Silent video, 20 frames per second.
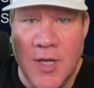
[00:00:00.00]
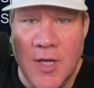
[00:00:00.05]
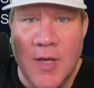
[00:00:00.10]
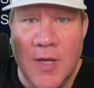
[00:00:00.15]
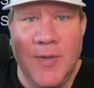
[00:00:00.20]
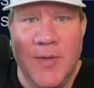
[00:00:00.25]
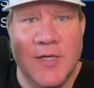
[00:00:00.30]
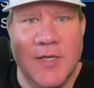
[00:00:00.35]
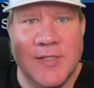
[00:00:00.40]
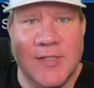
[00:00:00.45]

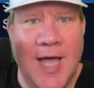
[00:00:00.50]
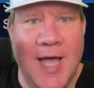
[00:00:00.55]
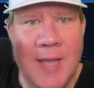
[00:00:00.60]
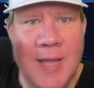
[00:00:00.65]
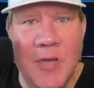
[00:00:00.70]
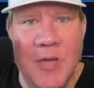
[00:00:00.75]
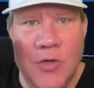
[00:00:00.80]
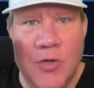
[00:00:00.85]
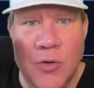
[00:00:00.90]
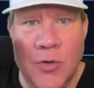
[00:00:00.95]
because I'm
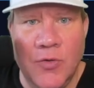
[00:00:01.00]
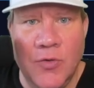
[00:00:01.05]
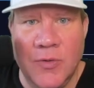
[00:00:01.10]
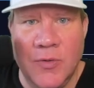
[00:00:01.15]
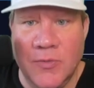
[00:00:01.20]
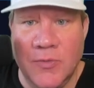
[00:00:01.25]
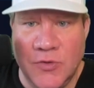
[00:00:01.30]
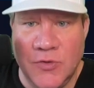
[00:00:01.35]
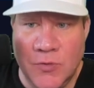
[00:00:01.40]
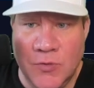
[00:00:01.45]
going to go to
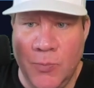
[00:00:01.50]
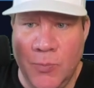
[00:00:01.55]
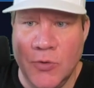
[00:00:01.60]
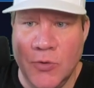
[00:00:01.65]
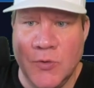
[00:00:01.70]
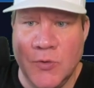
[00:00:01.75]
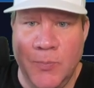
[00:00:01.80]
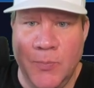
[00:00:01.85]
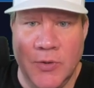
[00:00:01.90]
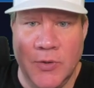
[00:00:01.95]
the
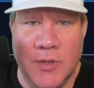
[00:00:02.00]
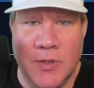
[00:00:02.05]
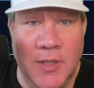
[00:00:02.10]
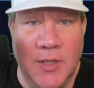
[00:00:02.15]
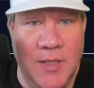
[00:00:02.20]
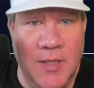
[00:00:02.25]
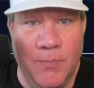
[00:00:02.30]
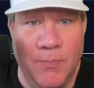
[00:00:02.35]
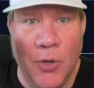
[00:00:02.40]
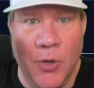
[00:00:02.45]
sports book
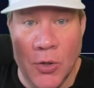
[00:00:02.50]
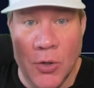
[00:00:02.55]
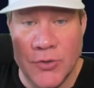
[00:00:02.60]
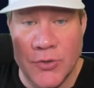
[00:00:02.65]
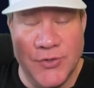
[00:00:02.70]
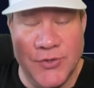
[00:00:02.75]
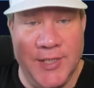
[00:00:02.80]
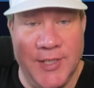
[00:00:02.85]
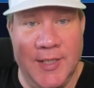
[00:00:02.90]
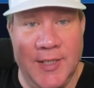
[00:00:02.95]
in
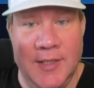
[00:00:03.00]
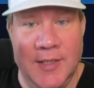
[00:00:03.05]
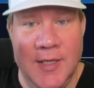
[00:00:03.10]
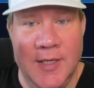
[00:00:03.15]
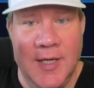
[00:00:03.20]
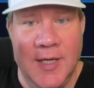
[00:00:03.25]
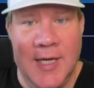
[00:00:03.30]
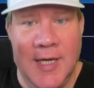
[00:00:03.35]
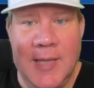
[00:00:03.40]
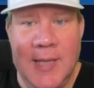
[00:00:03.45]
person.
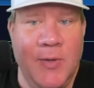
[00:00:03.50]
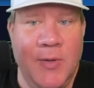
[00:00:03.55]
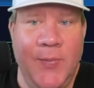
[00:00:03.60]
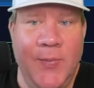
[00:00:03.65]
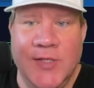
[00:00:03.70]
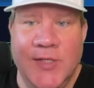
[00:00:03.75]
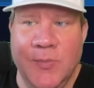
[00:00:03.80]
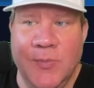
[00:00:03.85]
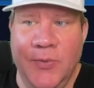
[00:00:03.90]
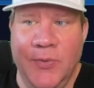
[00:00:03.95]
I'm going to
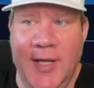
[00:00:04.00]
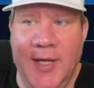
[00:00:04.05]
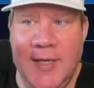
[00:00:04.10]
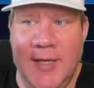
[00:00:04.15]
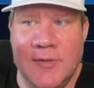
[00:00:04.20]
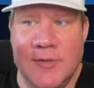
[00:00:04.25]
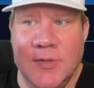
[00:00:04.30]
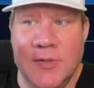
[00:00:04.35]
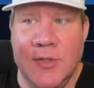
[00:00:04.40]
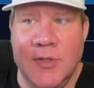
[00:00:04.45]
make some
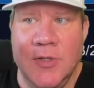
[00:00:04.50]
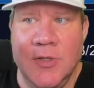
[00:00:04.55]
plays.